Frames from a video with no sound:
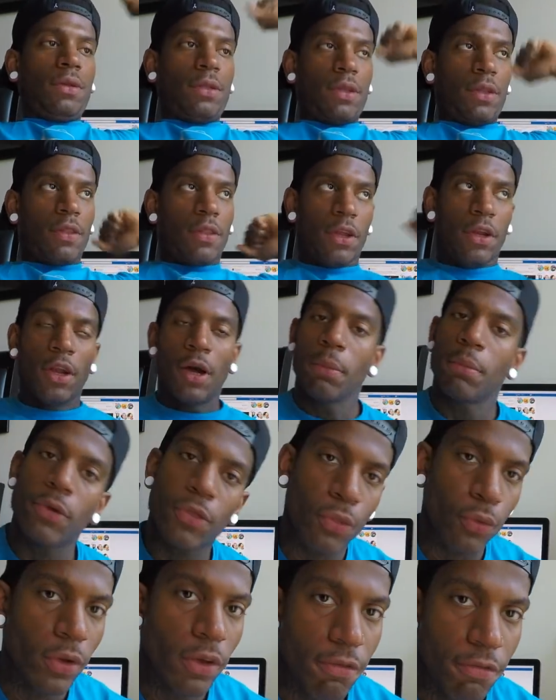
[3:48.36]
The number
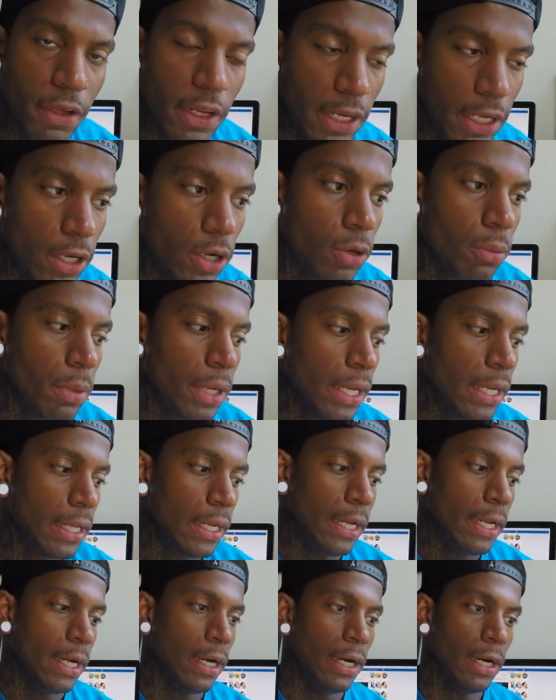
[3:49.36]
3 video, man,
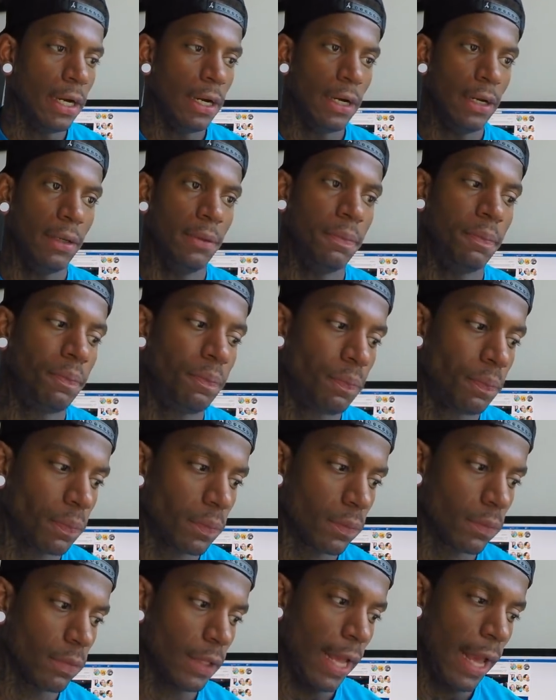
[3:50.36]

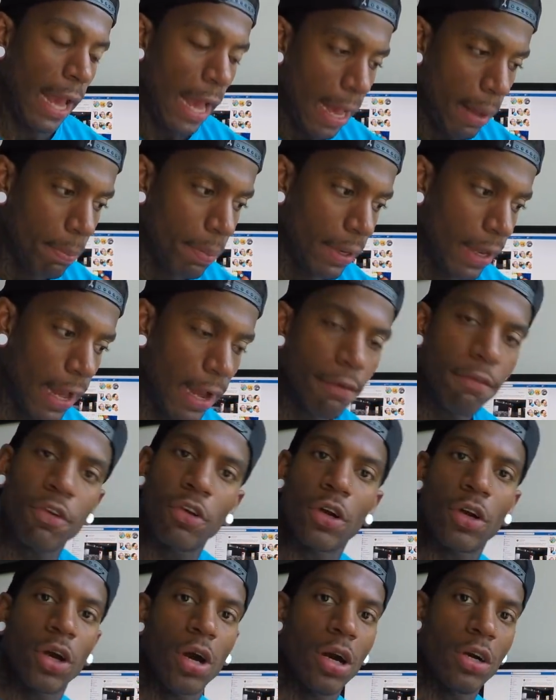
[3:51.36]
happened after a
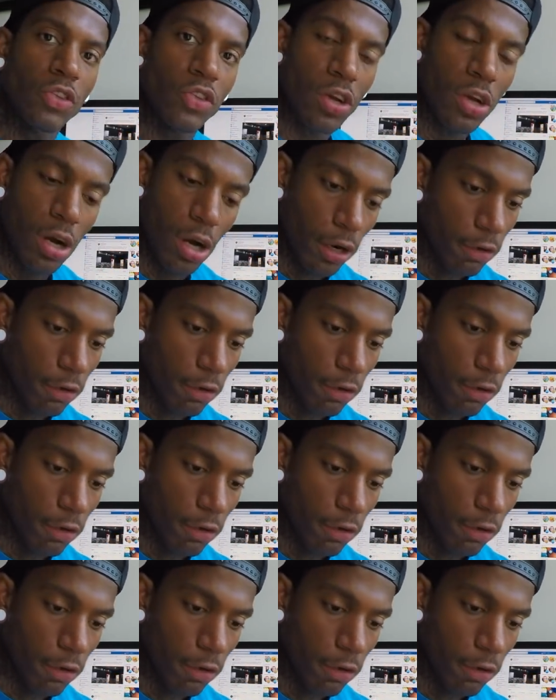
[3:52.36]
Cars and Coffee